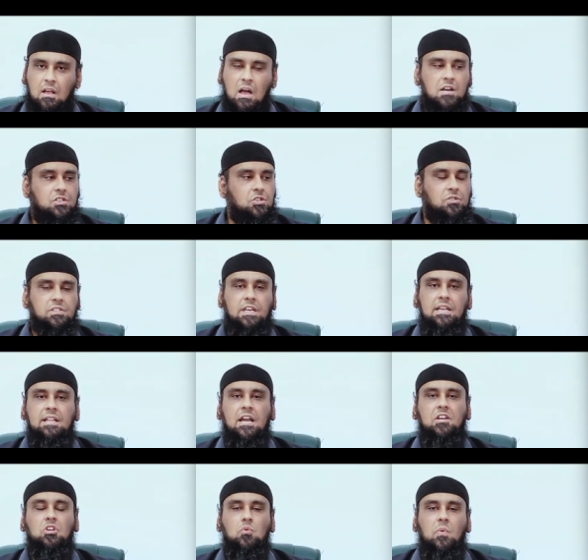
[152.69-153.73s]
Can't you see
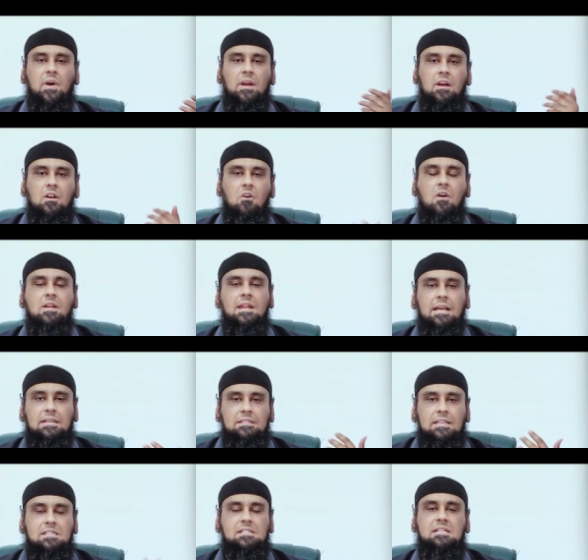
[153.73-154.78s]
that you were
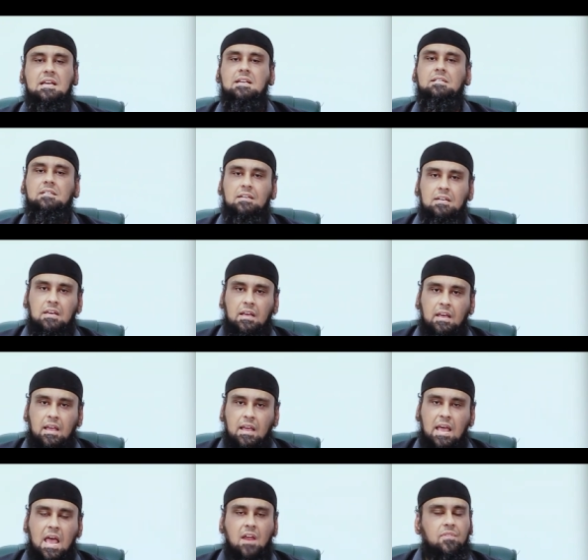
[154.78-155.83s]
non-existent
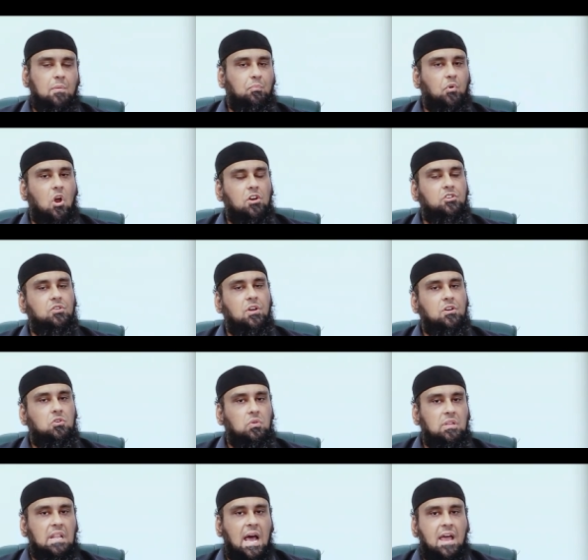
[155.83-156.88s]
and we brought you
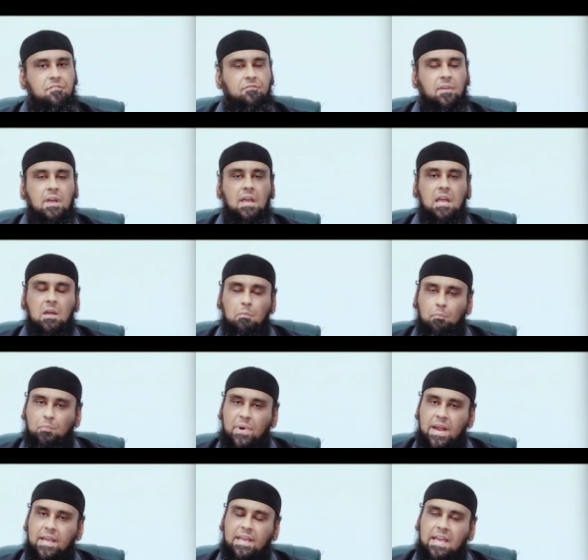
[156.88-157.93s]
into life,
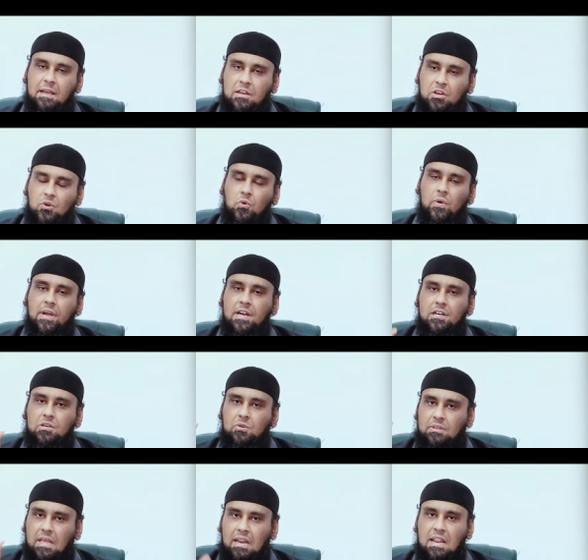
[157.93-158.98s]
bringing you
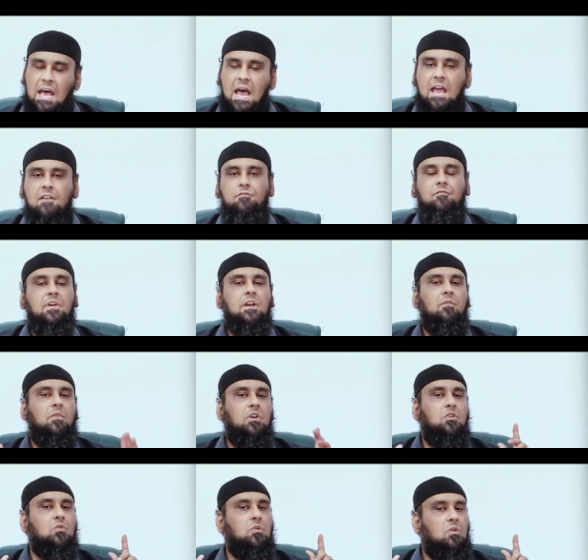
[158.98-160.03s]
into the life where
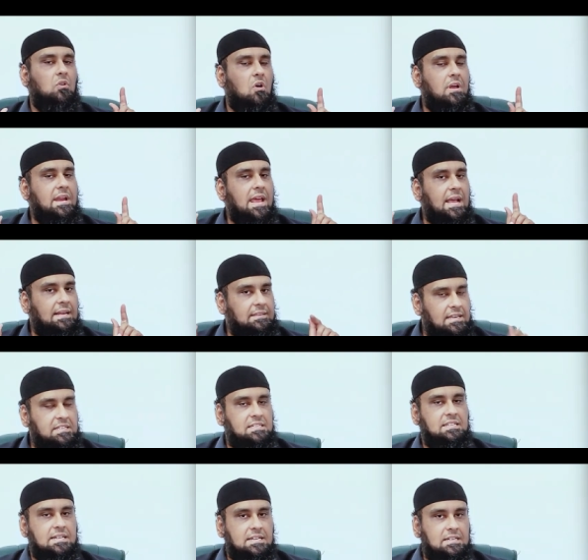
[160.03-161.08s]
were you
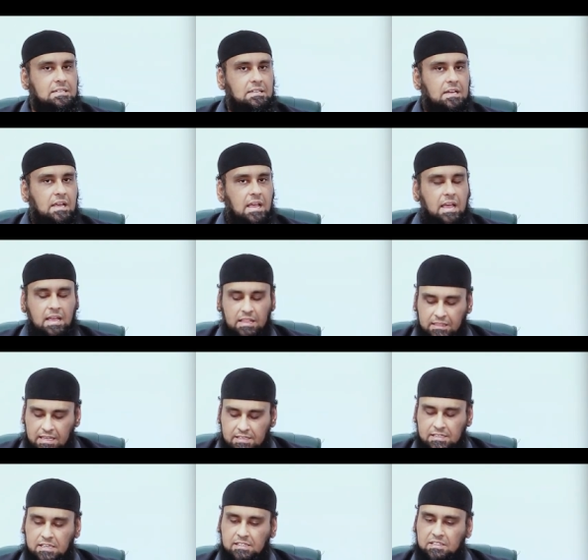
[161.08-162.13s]
non-existent?
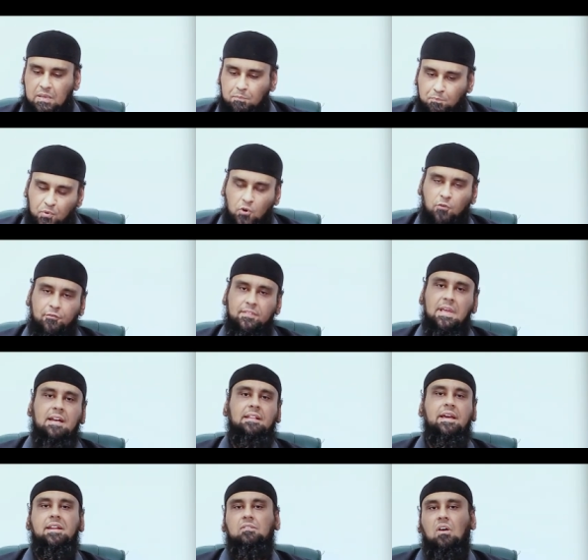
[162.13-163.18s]
This is the proof
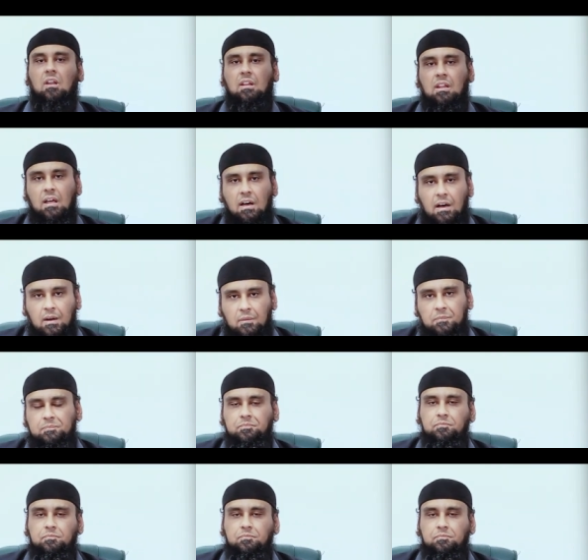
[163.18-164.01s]
that there is Allah.